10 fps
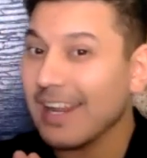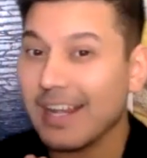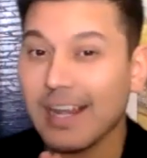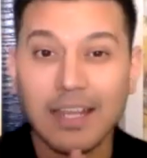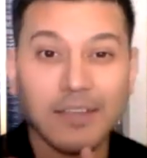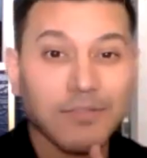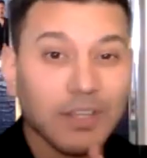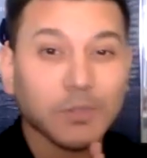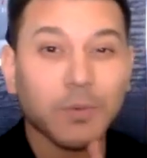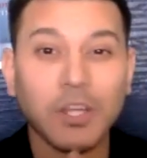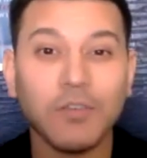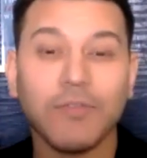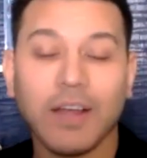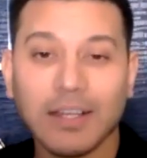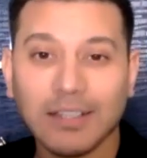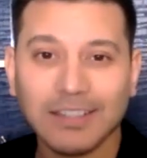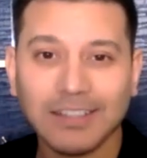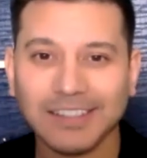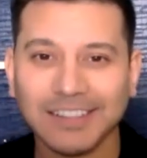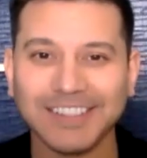in life is what you find.
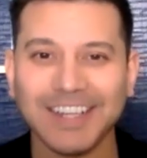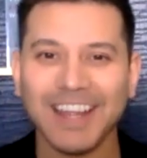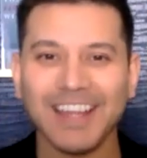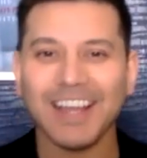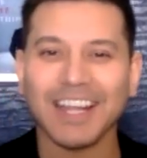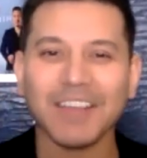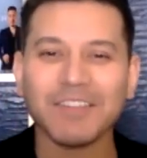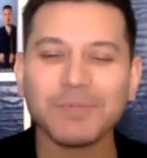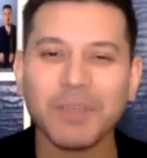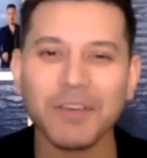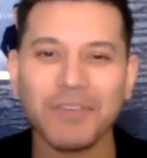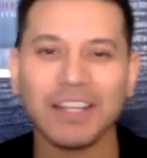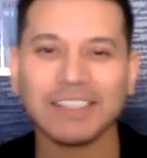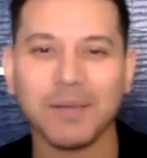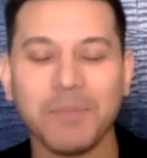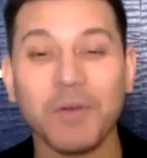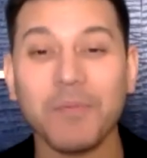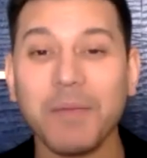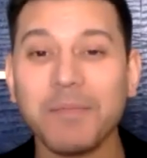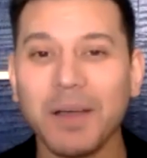I gave this beautiful example
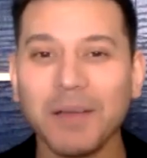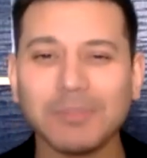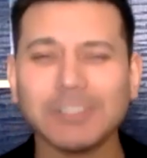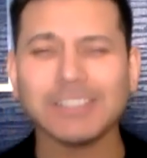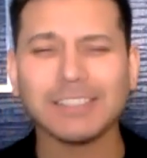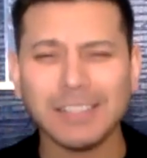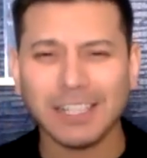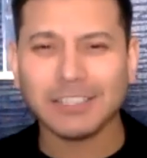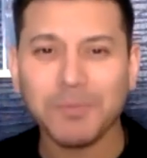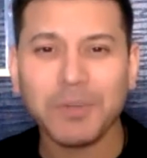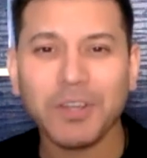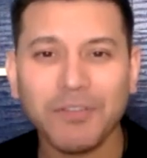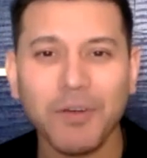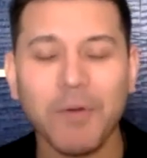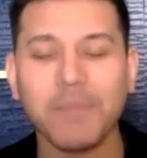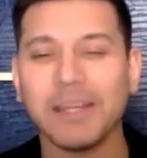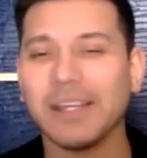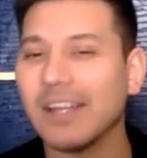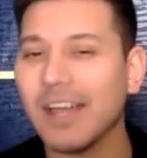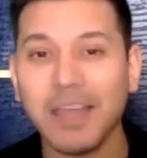of my mom. She's such a beautiful woman.